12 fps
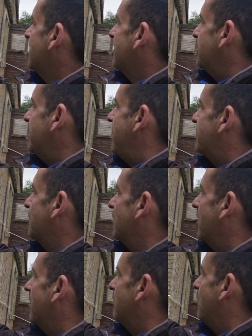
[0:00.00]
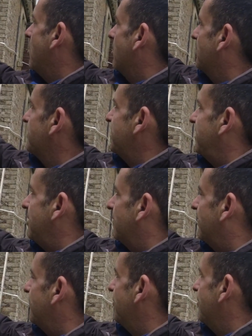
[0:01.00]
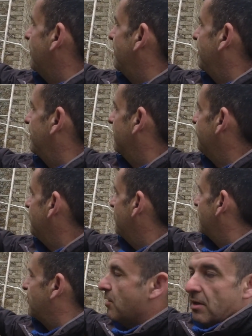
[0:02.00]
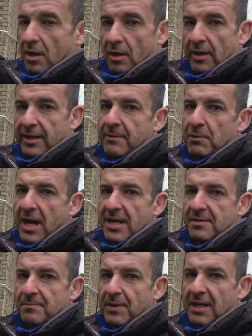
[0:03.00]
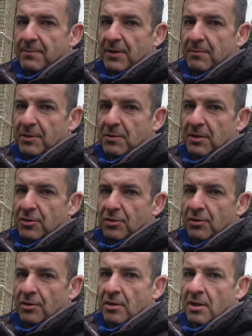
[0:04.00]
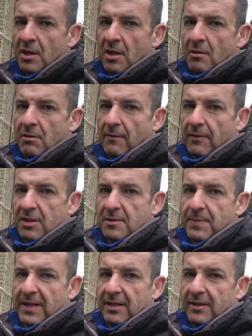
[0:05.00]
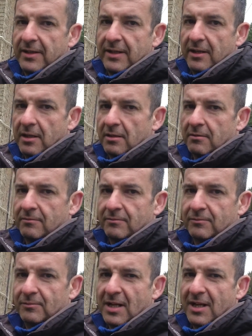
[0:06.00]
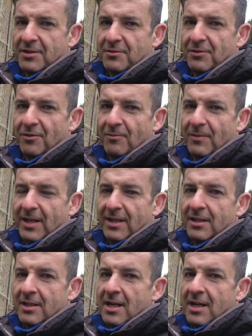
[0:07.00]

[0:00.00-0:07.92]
So yeah, so our water goes into here from the roof. We've got our equalising pipe in between the two. We have our spigot there. My hand's going the wrong way.